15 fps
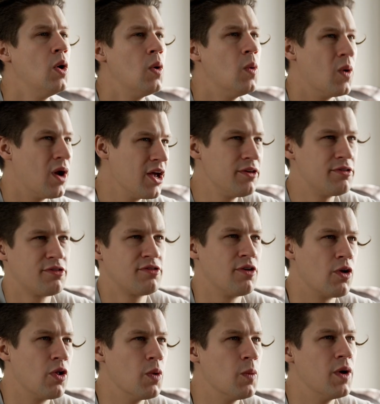What I used to
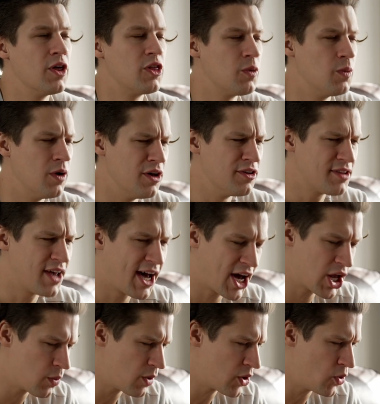struggle with was, how
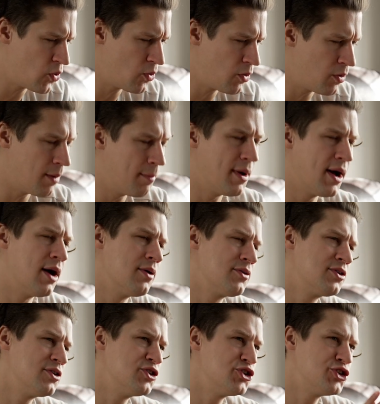do I go about
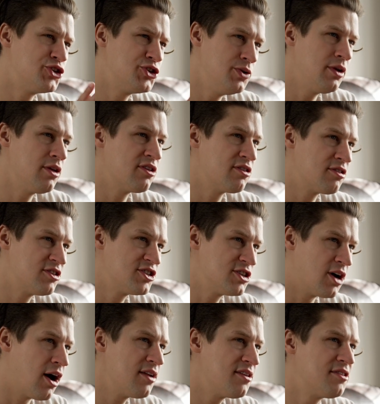shooting
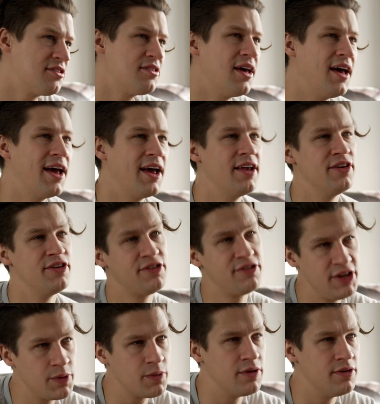shots and
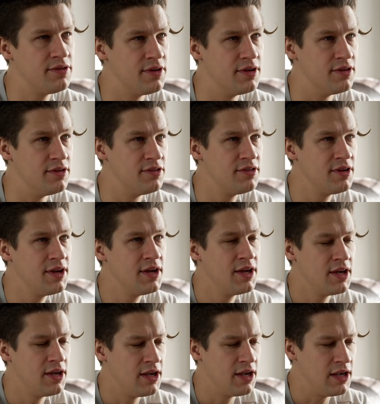sequences
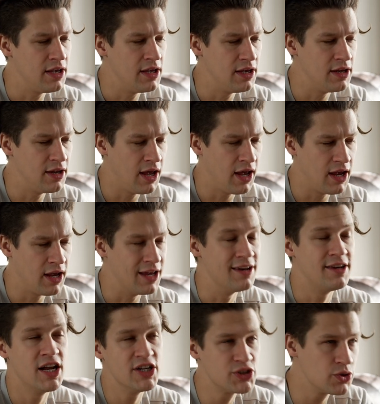in an
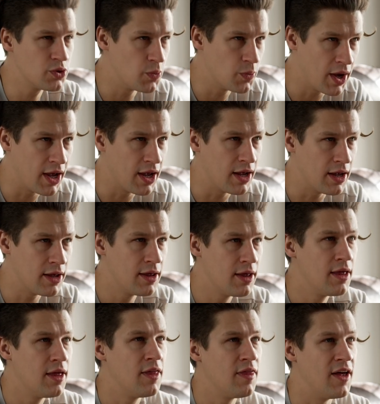intentional way
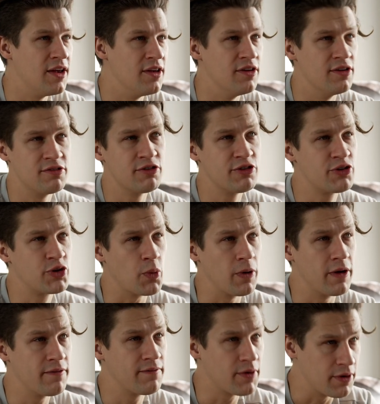that is story
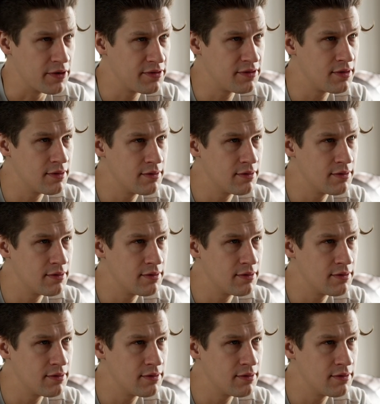first?